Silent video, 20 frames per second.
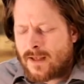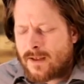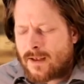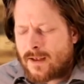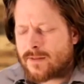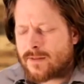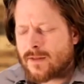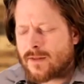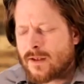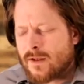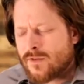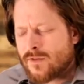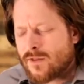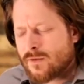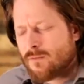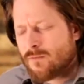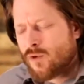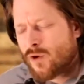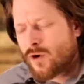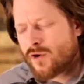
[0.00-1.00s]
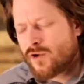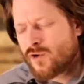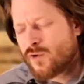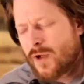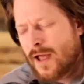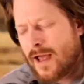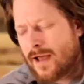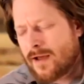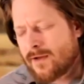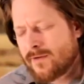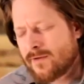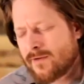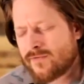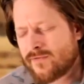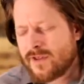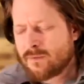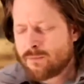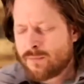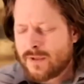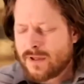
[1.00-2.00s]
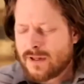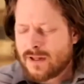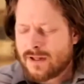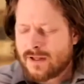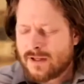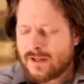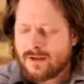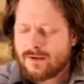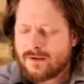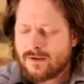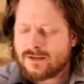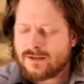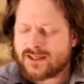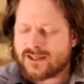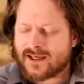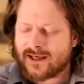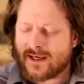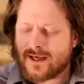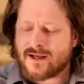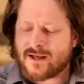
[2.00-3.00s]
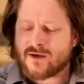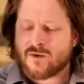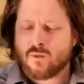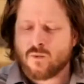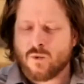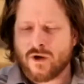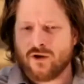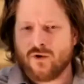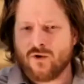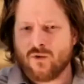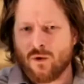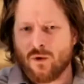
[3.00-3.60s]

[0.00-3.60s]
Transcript: And the more you have the ability to get what you